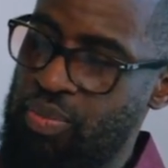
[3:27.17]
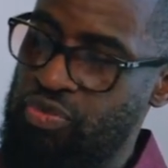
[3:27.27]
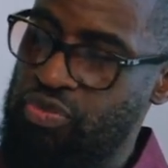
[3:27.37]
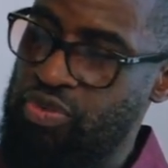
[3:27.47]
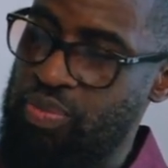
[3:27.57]

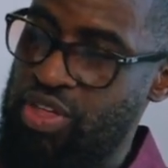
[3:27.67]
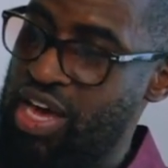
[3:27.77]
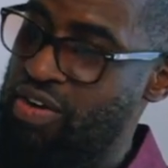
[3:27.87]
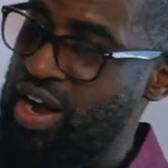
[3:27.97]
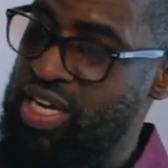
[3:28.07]
From
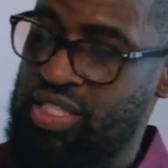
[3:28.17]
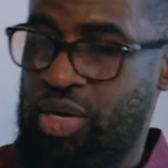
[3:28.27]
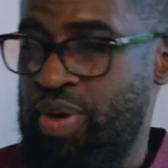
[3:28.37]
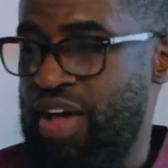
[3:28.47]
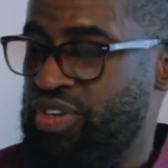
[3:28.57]
there, I ended
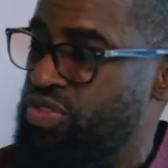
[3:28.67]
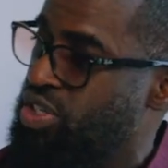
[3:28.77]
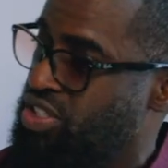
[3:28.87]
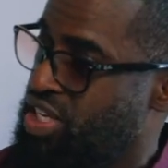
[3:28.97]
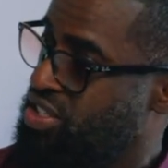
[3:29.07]
up having a
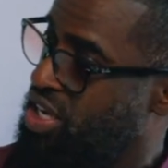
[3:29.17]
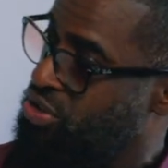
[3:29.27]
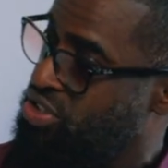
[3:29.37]
real estate sales